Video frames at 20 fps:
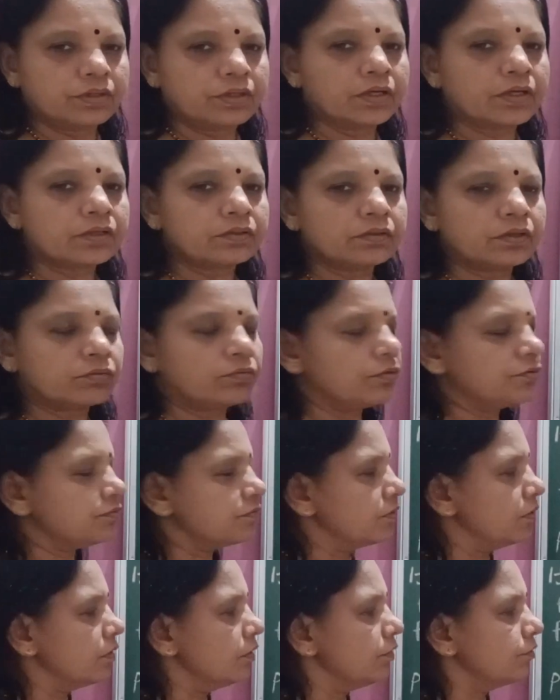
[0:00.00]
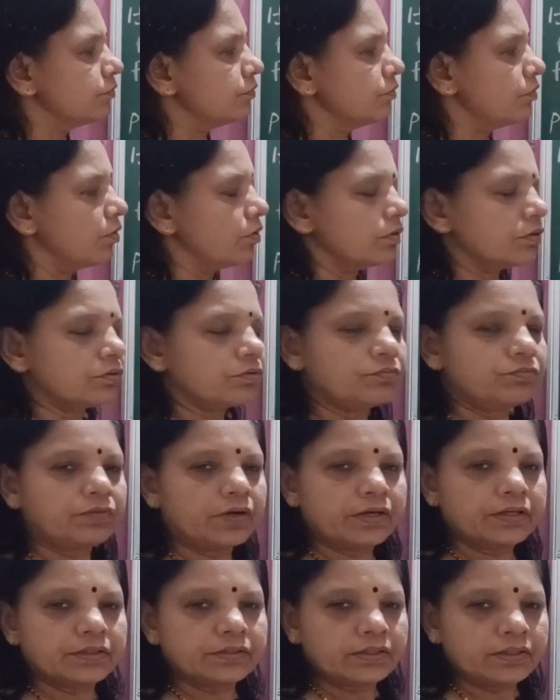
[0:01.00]
Here the question is not to
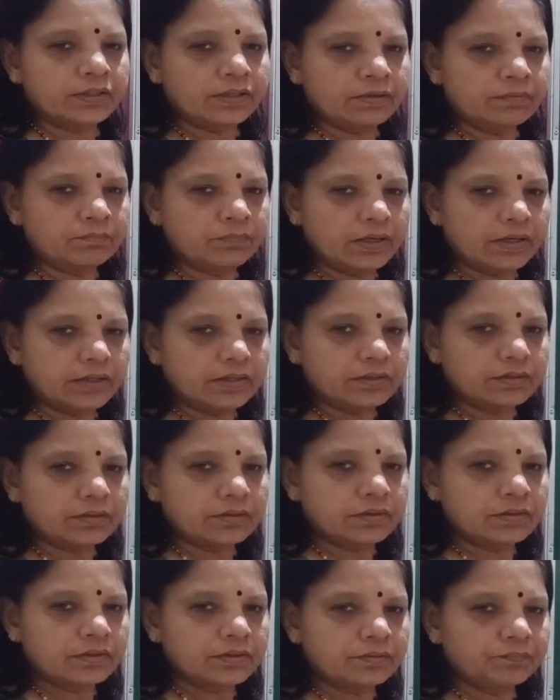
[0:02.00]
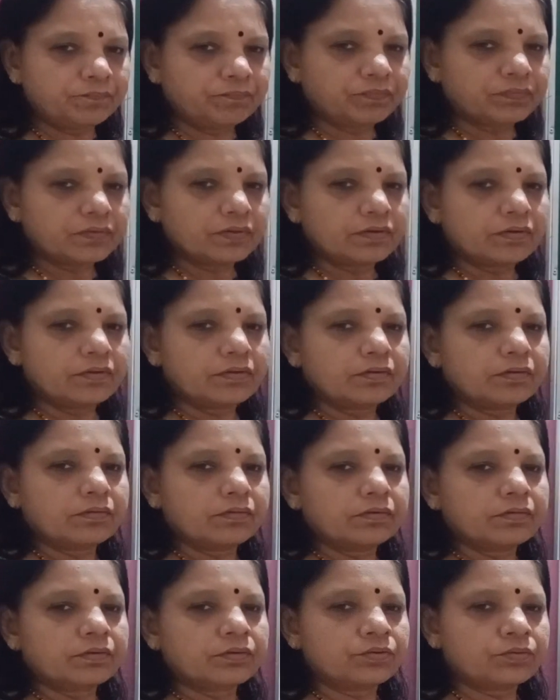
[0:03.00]
find the remainder,
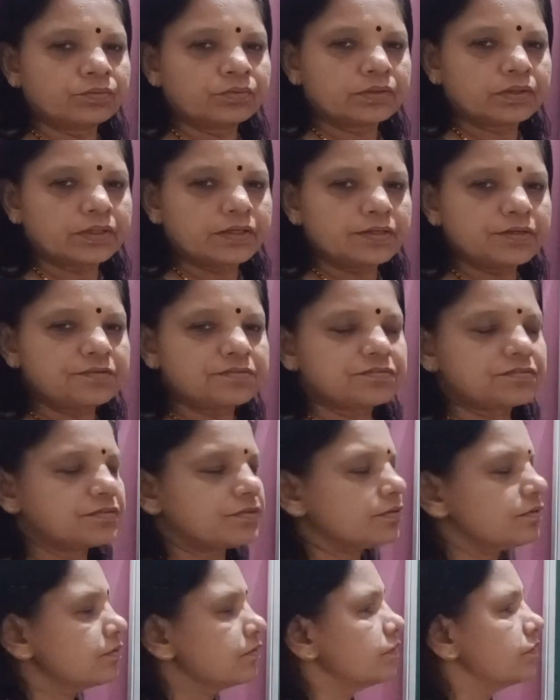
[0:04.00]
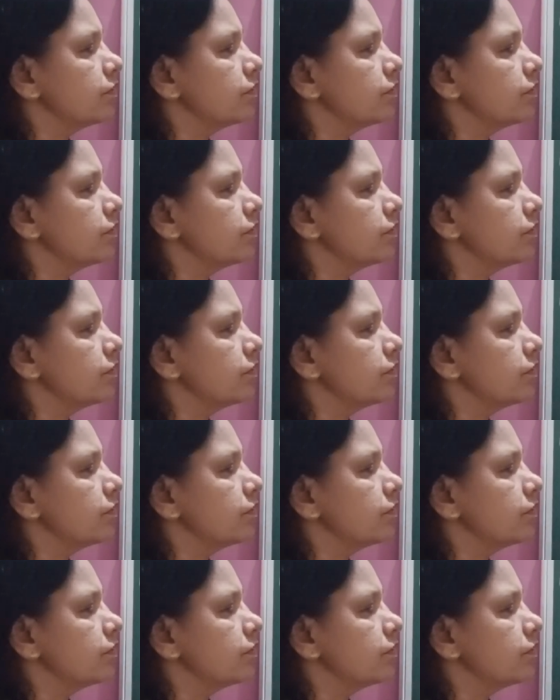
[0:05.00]
to test